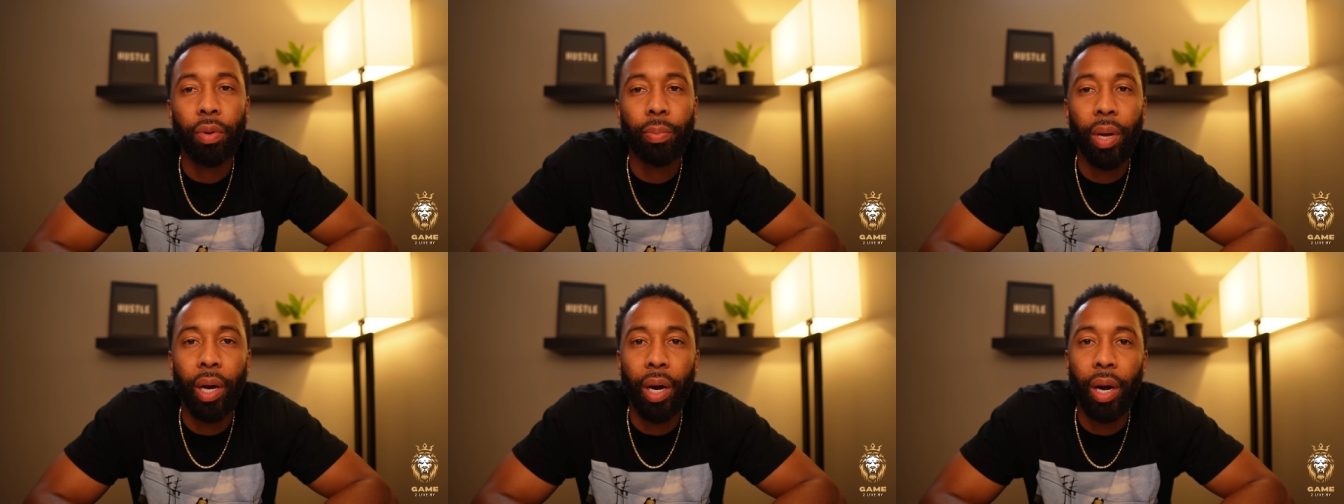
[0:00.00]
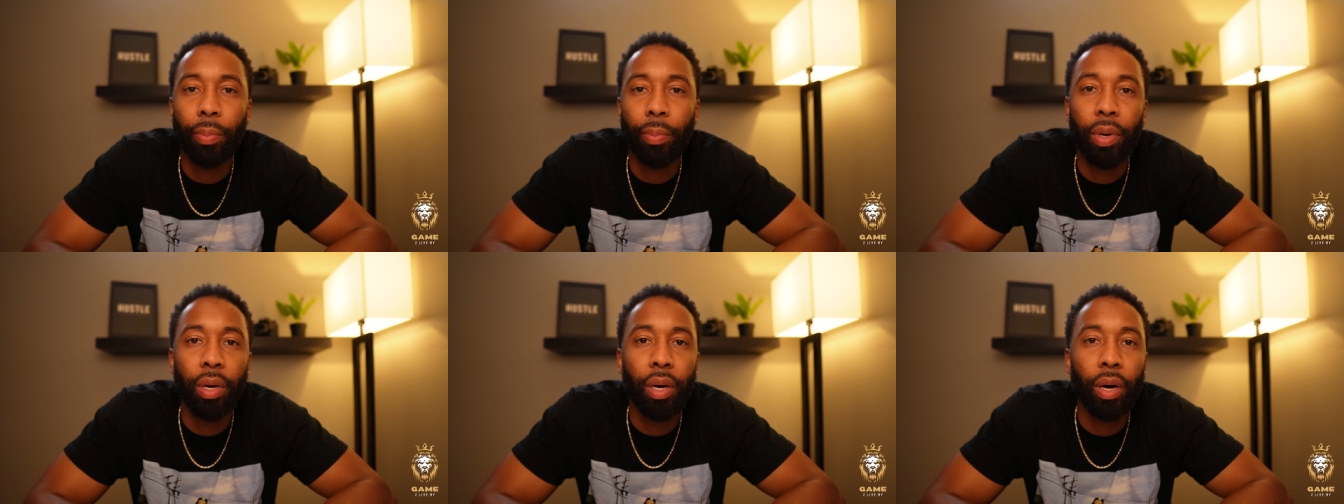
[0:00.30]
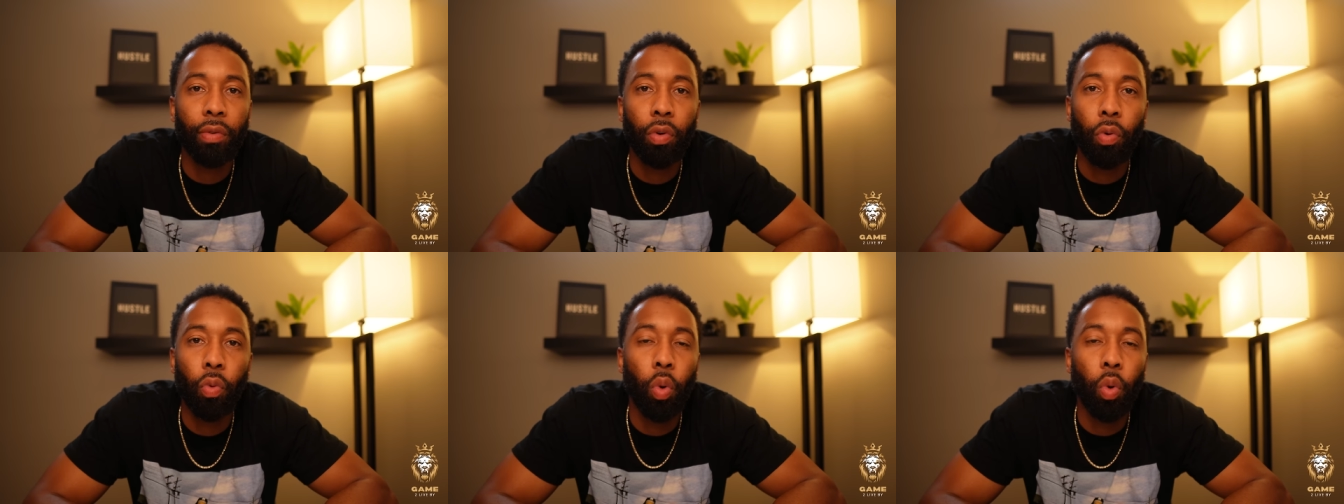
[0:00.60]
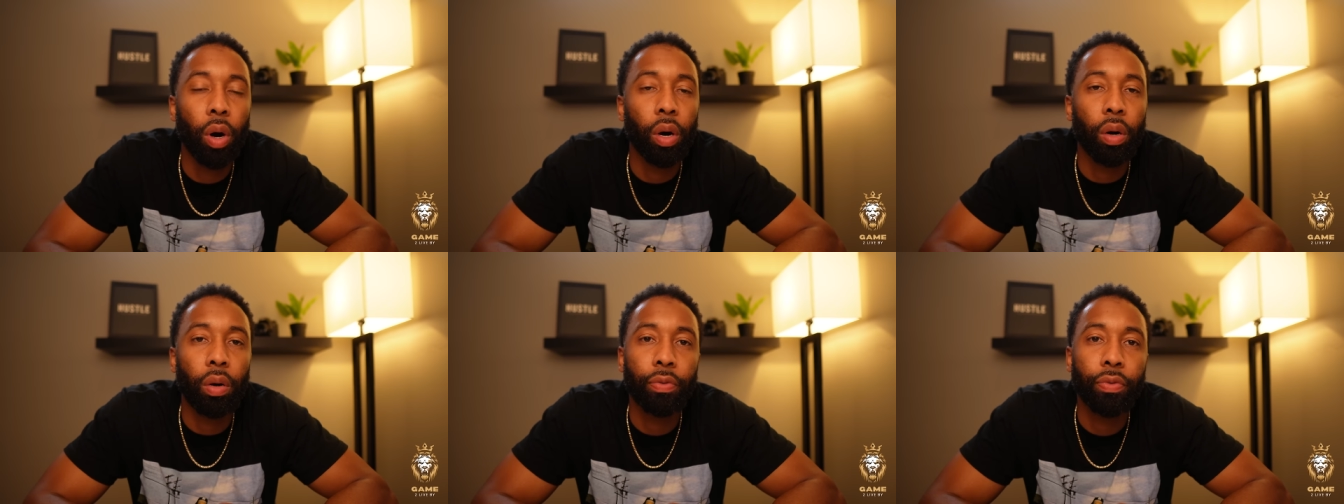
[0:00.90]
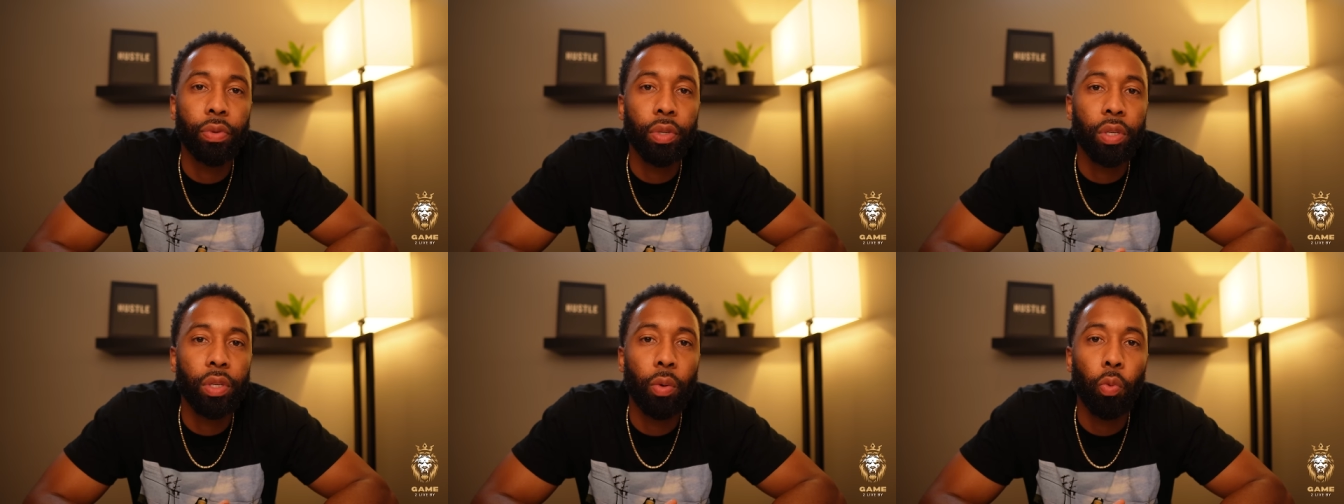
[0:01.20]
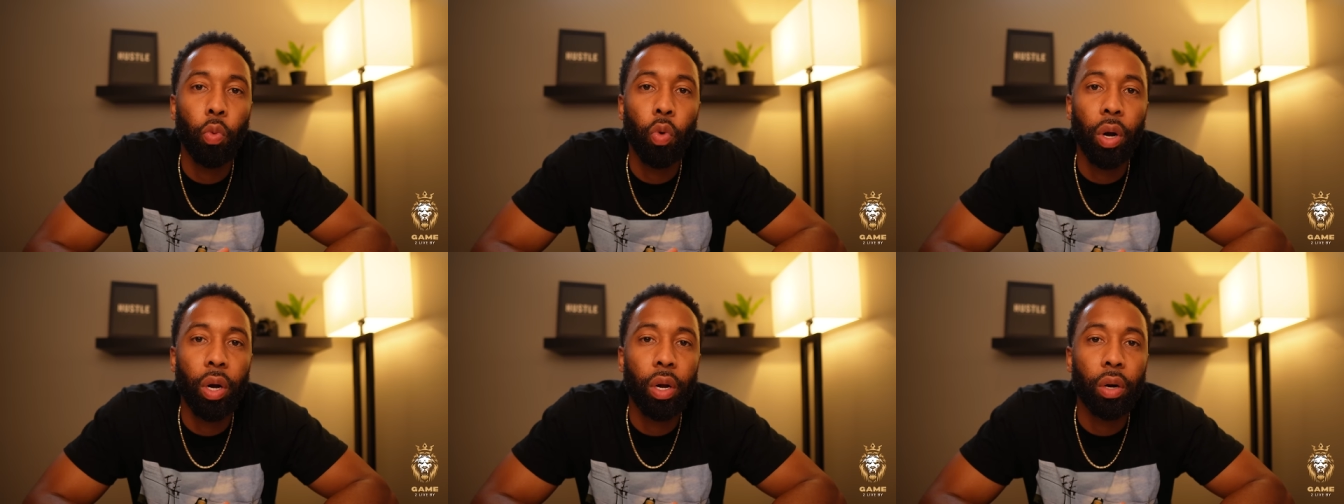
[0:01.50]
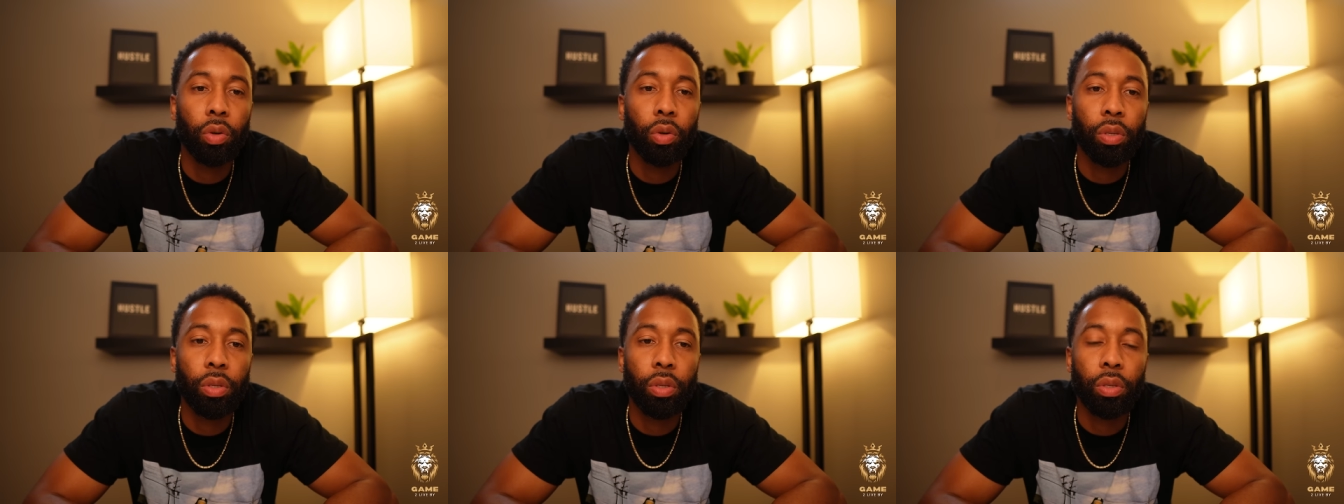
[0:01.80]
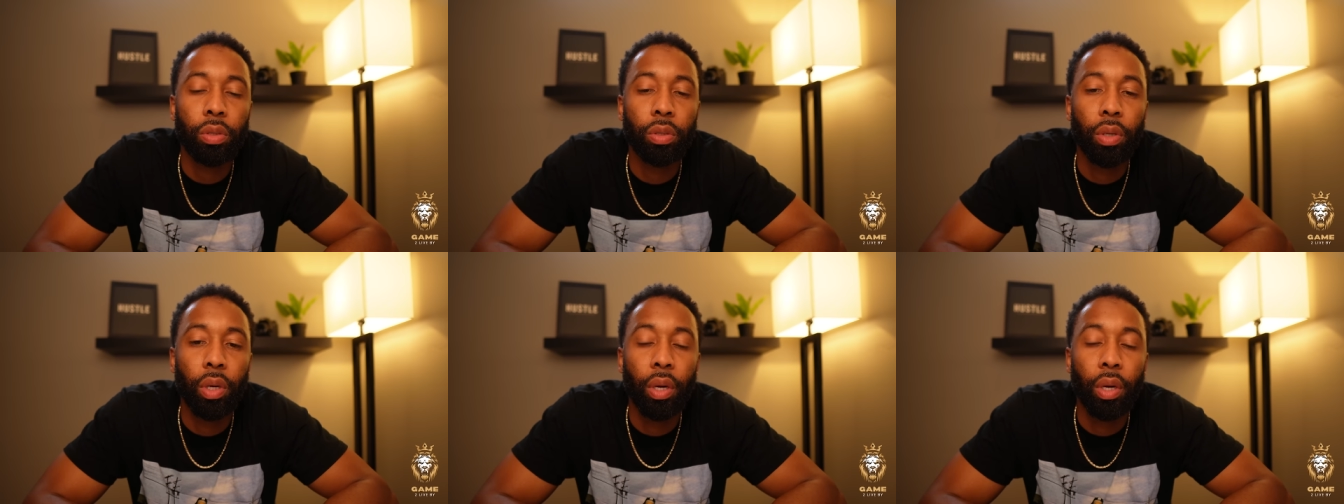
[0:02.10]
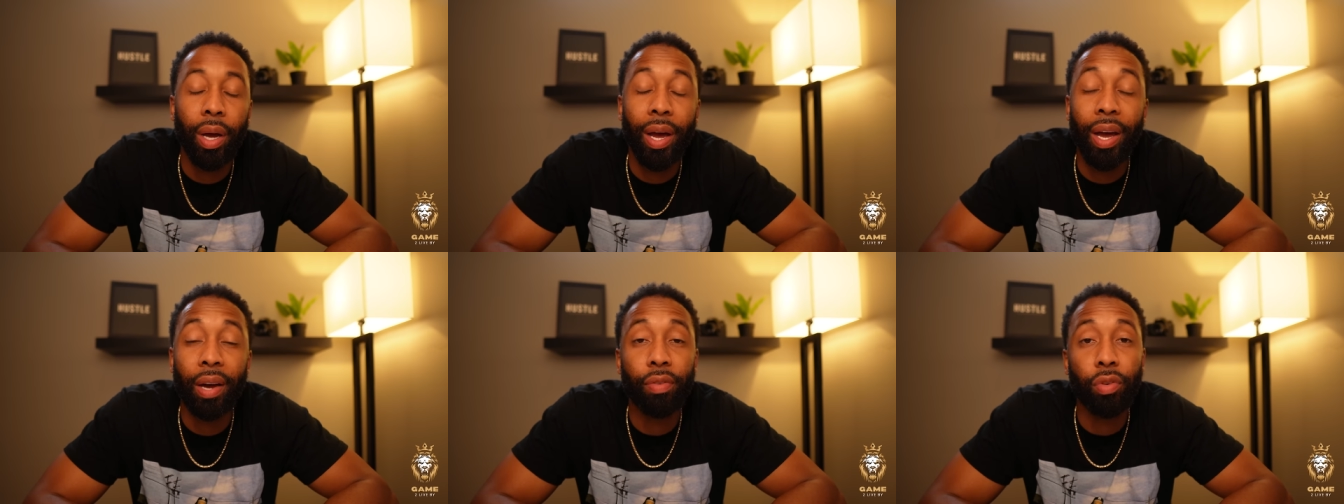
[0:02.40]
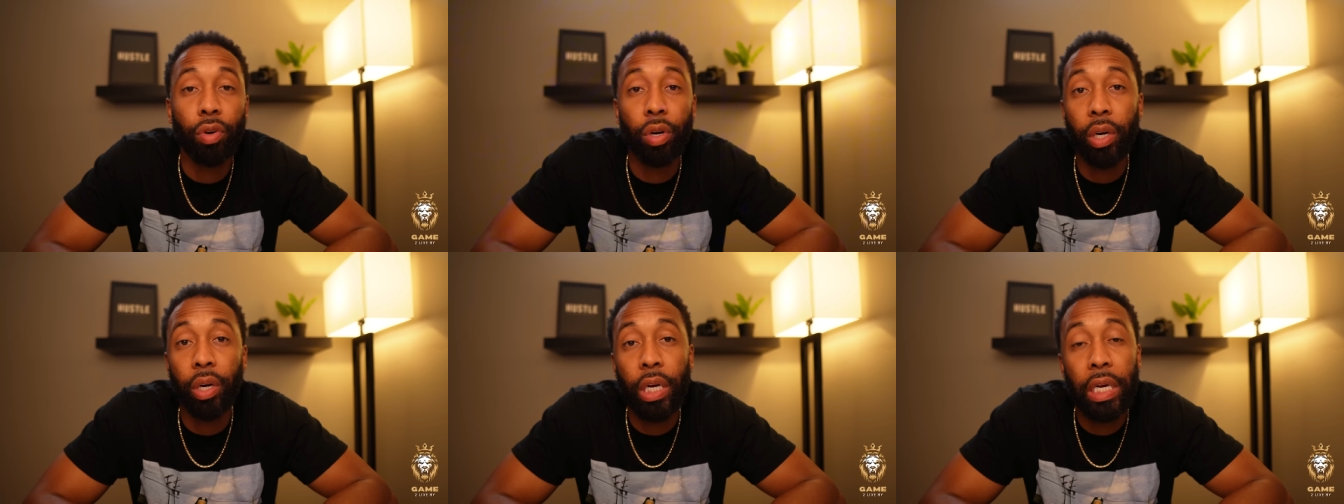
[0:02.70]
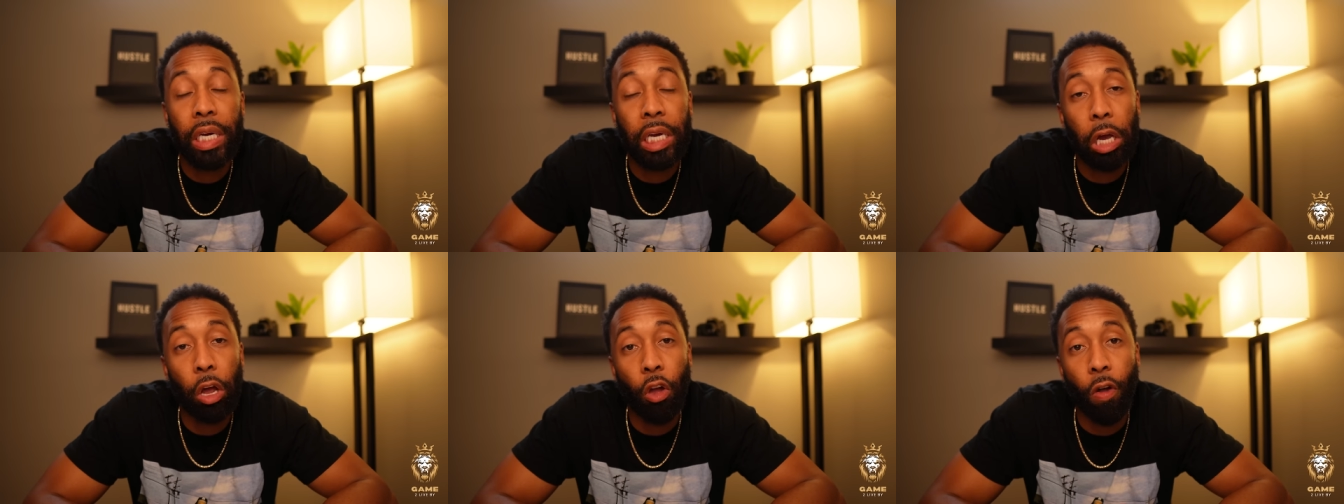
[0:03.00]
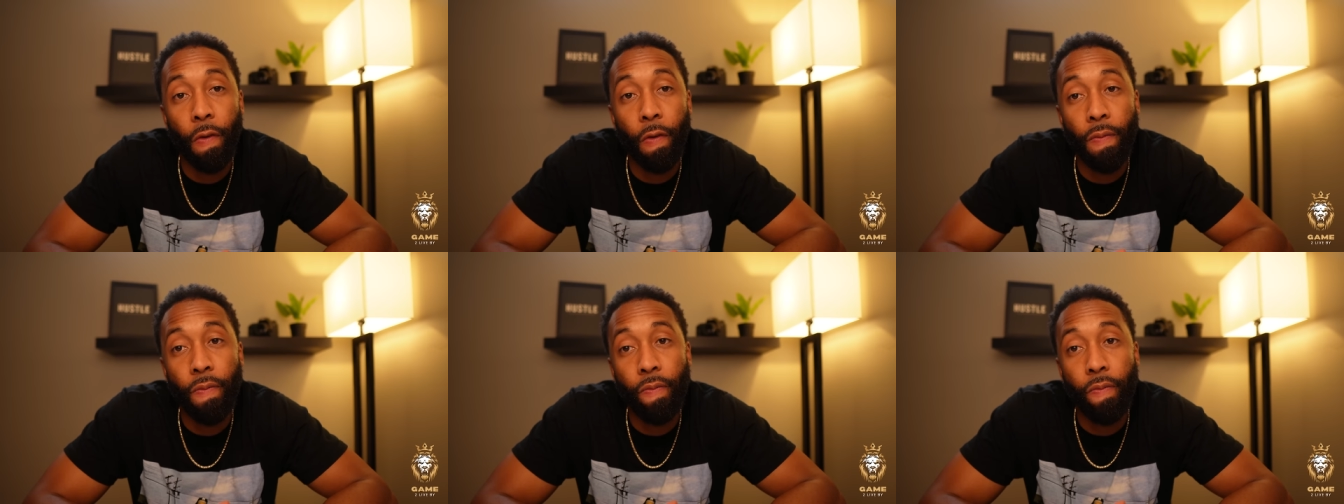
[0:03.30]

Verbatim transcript: I'm like, I'm gonna never work for someone else ever again.